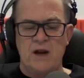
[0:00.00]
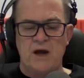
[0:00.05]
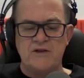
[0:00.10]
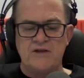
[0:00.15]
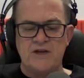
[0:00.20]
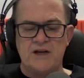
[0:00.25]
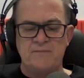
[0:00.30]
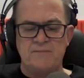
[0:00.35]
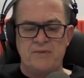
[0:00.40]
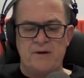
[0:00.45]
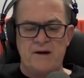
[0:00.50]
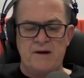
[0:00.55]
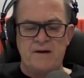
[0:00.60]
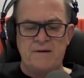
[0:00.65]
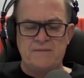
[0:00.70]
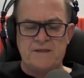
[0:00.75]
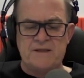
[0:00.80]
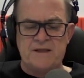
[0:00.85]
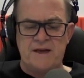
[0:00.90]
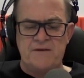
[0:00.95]
Willow
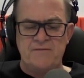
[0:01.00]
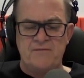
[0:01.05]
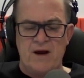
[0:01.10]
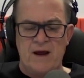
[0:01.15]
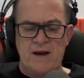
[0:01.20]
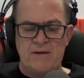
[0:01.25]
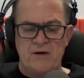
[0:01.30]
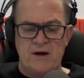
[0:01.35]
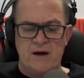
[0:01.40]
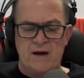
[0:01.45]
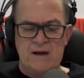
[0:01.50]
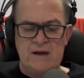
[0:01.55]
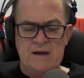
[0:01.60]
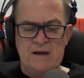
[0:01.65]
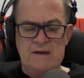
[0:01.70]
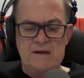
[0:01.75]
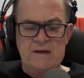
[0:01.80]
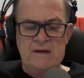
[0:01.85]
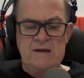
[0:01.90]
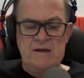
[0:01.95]
Jean Steve
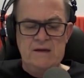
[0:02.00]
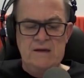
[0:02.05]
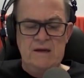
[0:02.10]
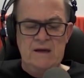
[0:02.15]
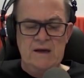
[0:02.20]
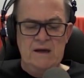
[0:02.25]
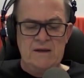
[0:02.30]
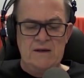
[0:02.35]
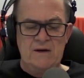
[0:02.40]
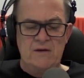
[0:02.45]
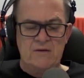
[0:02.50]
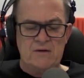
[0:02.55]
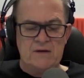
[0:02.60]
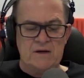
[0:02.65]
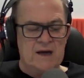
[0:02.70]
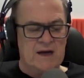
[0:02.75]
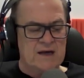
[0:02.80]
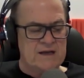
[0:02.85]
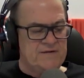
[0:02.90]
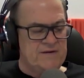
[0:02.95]
Wainwright, and the
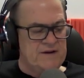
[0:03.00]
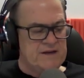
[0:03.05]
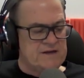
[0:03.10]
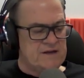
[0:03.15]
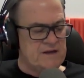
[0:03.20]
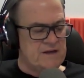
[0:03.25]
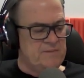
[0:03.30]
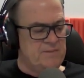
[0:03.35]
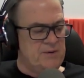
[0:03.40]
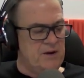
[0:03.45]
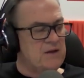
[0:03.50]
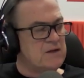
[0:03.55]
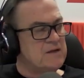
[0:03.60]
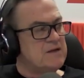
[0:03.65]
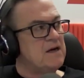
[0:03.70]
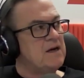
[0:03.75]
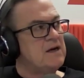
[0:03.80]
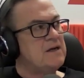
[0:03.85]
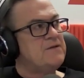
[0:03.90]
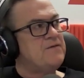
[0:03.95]
Auckland Arts Festival
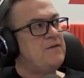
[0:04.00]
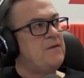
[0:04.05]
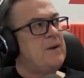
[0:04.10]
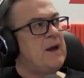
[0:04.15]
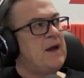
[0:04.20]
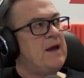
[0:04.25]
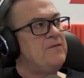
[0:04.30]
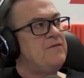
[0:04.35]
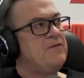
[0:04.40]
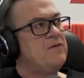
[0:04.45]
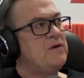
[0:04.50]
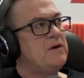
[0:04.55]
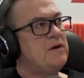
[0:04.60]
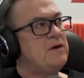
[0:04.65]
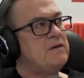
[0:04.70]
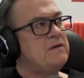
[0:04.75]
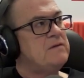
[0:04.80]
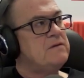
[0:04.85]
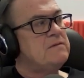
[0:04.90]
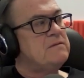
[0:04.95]
apologise for paying
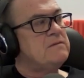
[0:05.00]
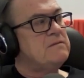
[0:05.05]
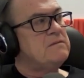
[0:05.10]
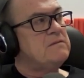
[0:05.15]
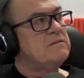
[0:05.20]
for it?